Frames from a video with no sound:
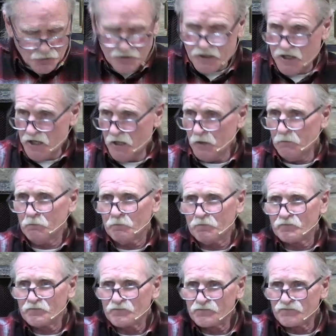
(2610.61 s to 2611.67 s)
to him."
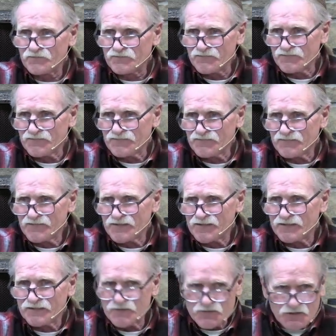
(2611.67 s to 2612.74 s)

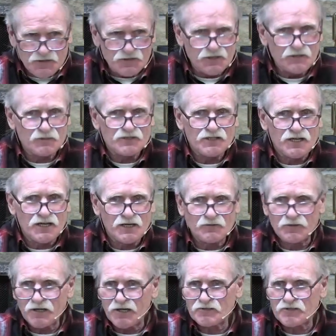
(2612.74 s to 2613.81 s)
There's going to come a day
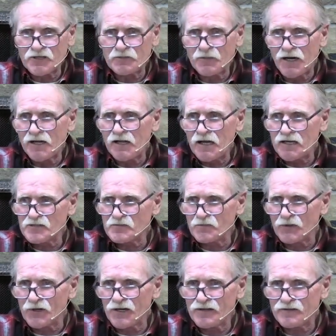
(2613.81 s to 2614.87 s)
when I'll take my last
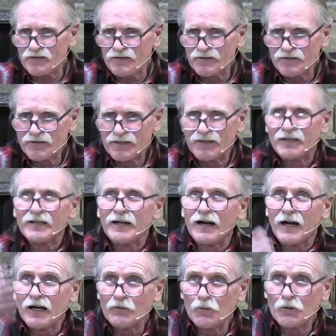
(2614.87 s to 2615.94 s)
breath.
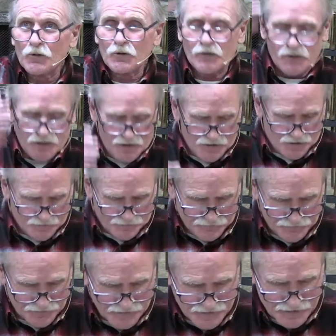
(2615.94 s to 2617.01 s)
"I will go to him,
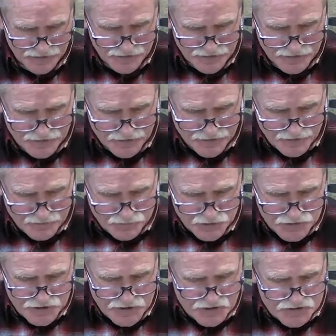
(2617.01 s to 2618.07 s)

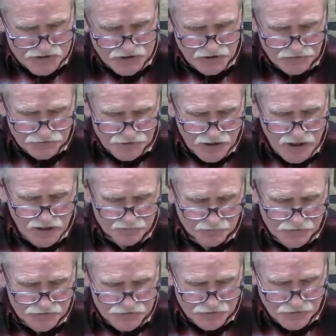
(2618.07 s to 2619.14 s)
but he shall not
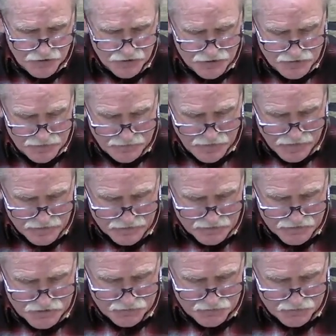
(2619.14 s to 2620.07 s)
return to